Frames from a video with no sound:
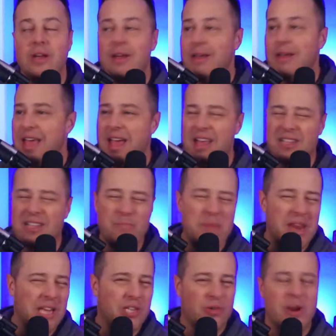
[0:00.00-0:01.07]
as many
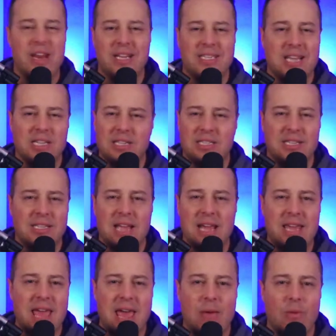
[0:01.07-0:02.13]
trading sessions as I can
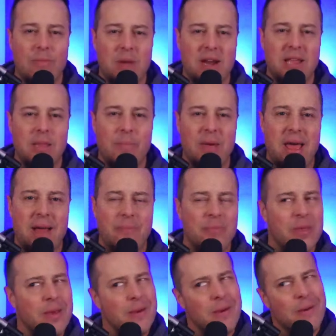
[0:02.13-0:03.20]
with money in the bank.
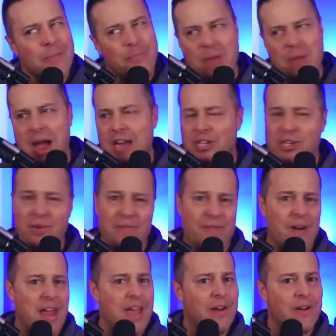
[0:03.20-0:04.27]
I shoot for 8 or
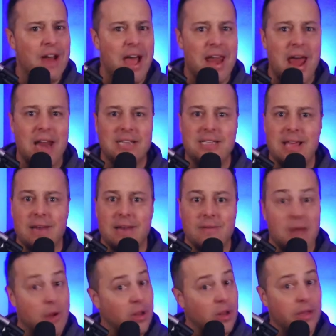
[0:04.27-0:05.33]
9 out of 10. I
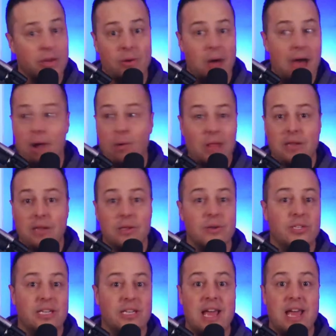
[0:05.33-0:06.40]
really do. I don't like losing
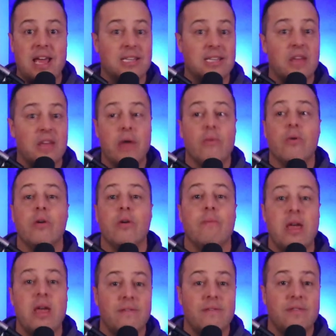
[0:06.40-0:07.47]
days. They ruin my
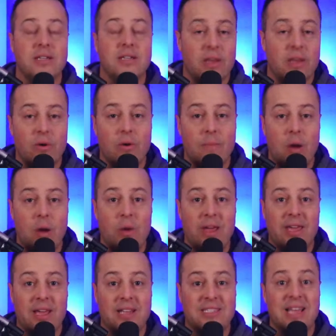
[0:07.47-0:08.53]
evenings and they my
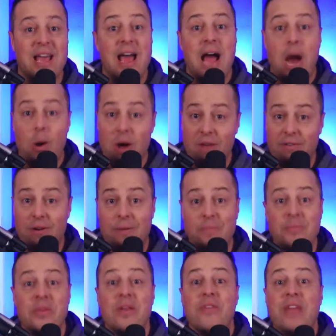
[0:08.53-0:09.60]
weekends. However,
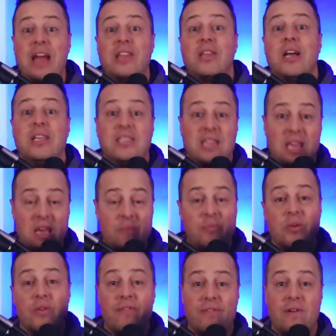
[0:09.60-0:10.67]
that does keep you
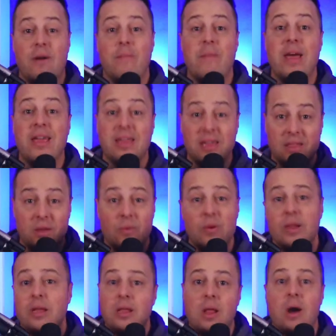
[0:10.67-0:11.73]
from making the really
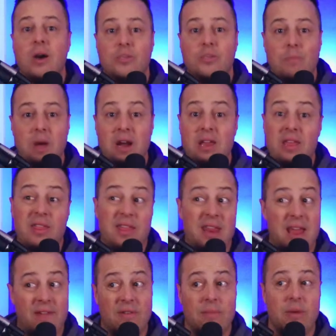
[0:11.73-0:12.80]
large money that
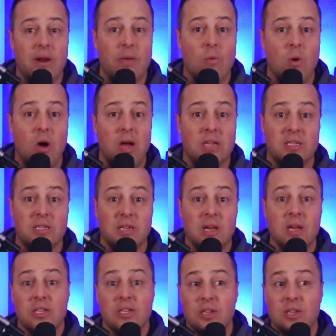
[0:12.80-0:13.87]
everybody wants.
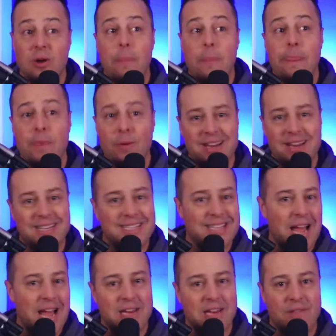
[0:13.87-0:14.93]
So you can assign
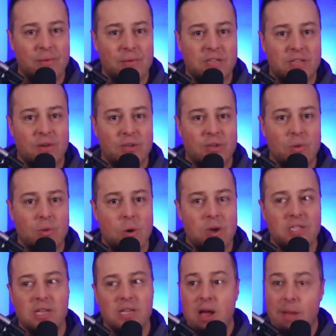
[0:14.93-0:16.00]
different risk versus rewards.
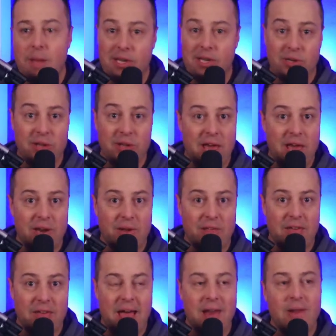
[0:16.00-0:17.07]
I'm going to show you how to do
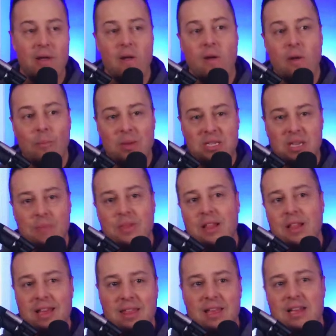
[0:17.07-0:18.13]
that. But something like
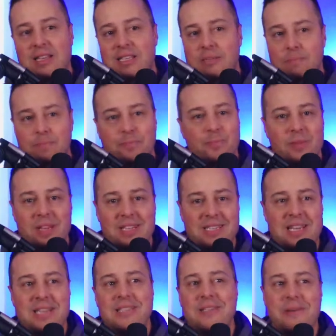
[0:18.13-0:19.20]
this is
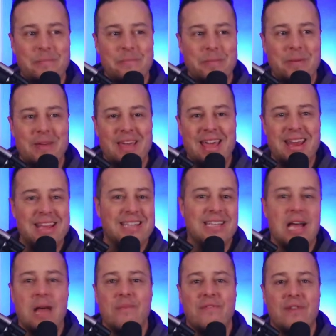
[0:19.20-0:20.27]
easy. Any time
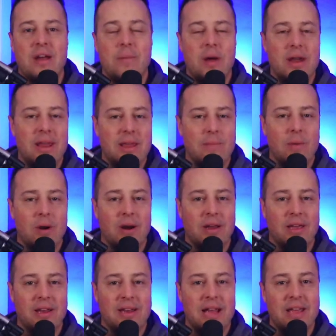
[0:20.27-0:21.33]
frame on any market. Now,
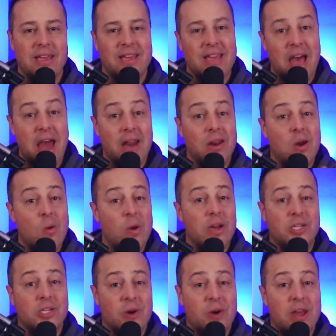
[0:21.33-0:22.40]
you got to know when to
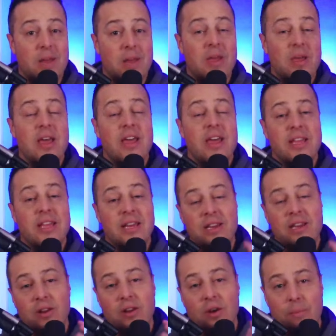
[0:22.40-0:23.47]
trade them, and you need to know
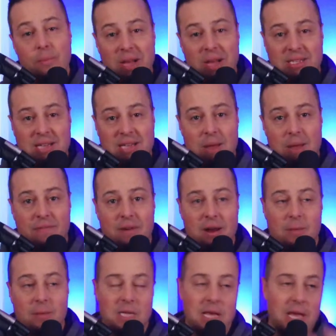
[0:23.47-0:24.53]
the best time frames.
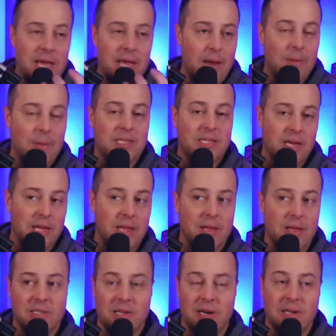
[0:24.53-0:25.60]
And I'm going to tell you those
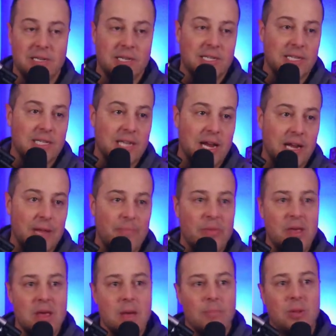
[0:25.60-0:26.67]
here in just a second.
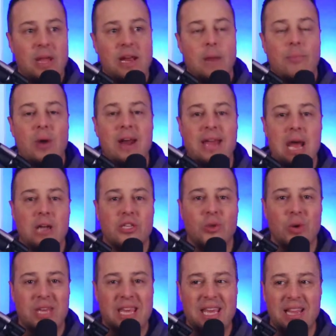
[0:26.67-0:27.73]
Playing a breakout to a key
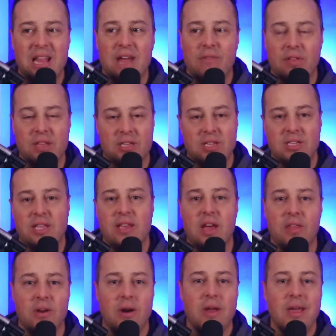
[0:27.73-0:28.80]
level. This is the other
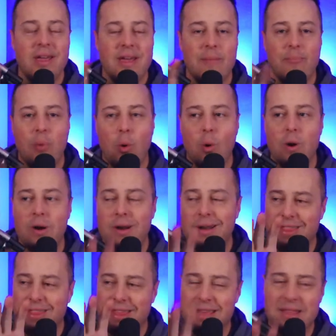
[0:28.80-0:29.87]
important thing
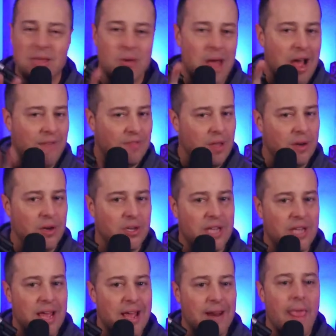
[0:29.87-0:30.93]
that you have to understand
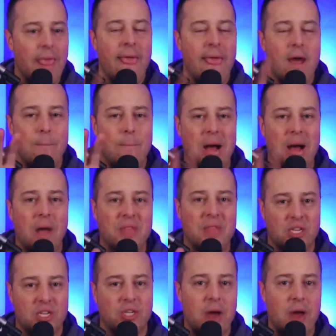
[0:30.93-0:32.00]
about this
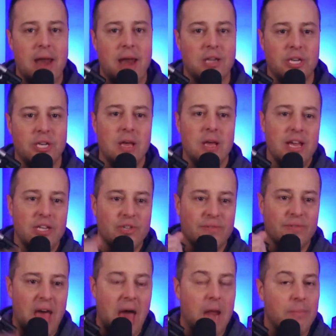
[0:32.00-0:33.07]
strategy is you've got to
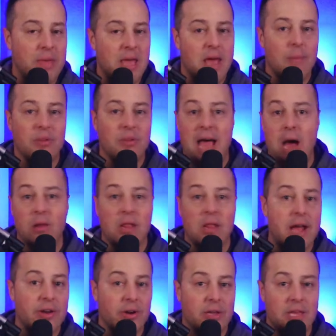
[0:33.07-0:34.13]
be able to outline your
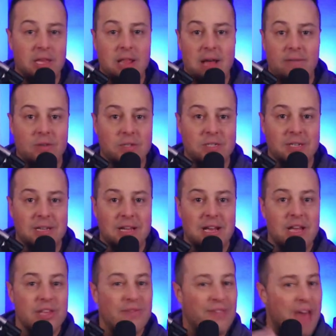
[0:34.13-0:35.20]
key levels. You've
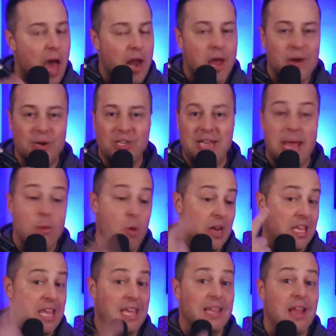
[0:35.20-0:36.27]
got to understand what a key
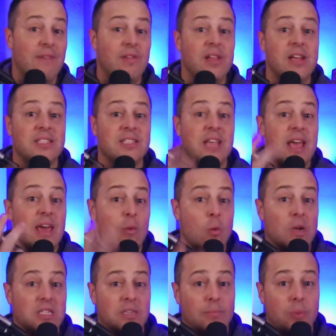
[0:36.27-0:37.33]
level is and what's
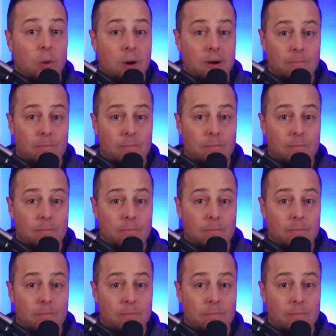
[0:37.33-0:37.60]
important.